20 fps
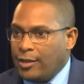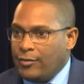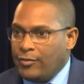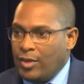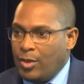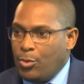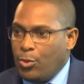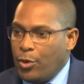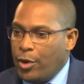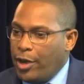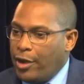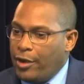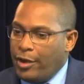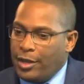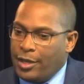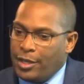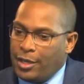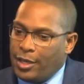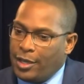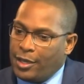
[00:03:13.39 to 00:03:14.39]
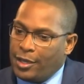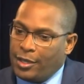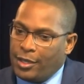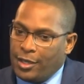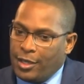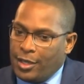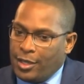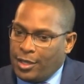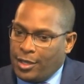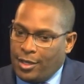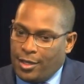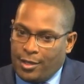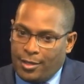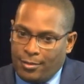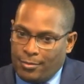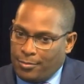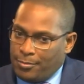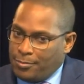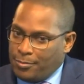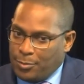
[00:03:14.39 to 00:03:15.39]
in February,
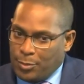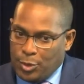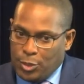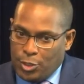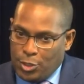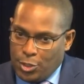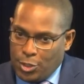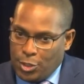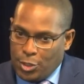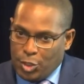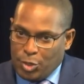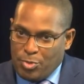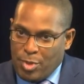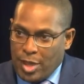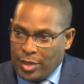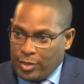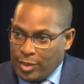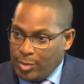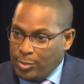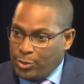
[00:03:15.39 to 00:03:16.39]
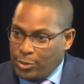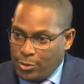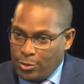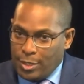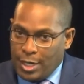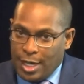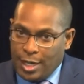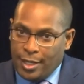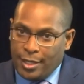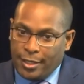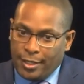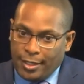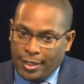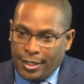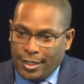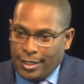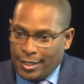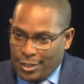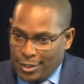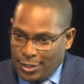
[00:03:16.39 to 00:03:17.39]
do you expect them to kind of
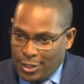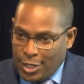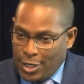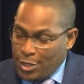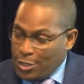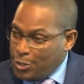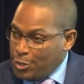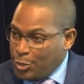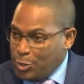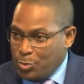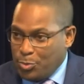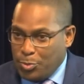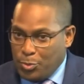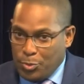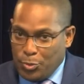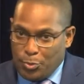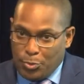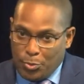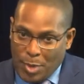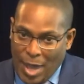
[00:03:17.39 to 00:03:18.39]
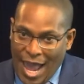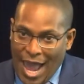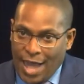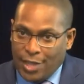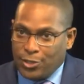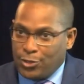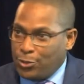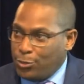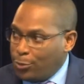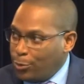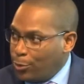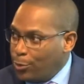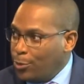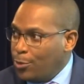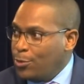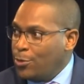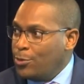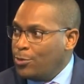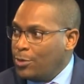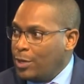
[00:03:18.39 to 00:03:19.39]
continue to just pass
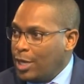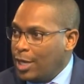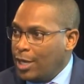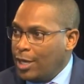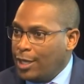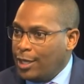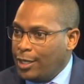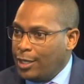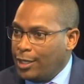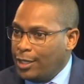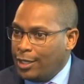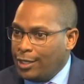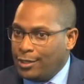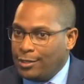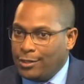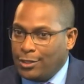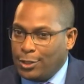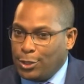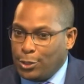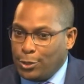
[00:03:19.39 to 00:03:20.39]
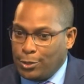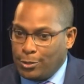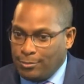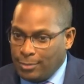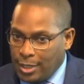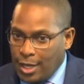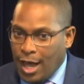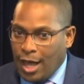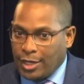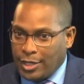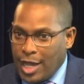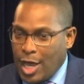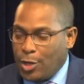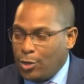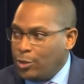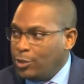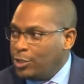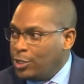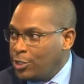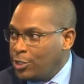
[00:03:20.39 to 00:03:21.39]
through and lock down on